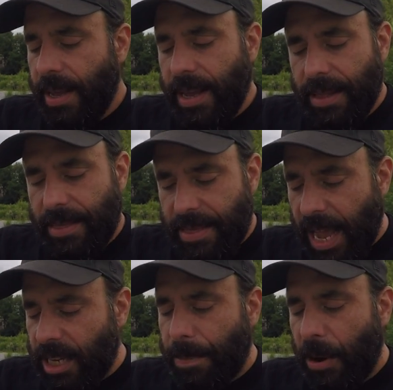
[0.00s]
It
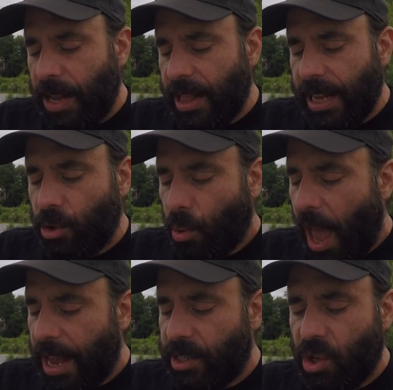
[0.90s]
desperately
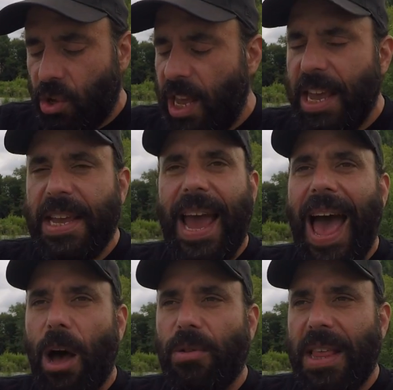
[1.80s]
tries to eke
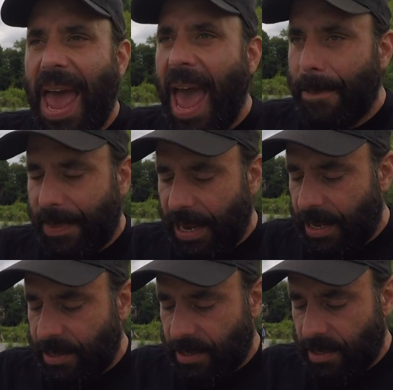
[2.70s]
out
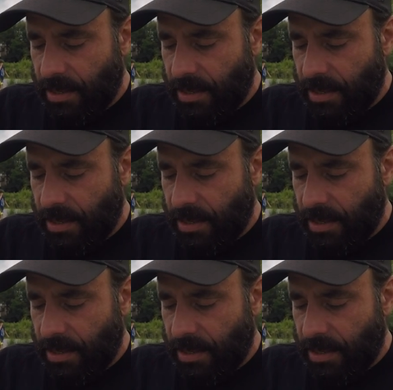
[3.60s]
happiness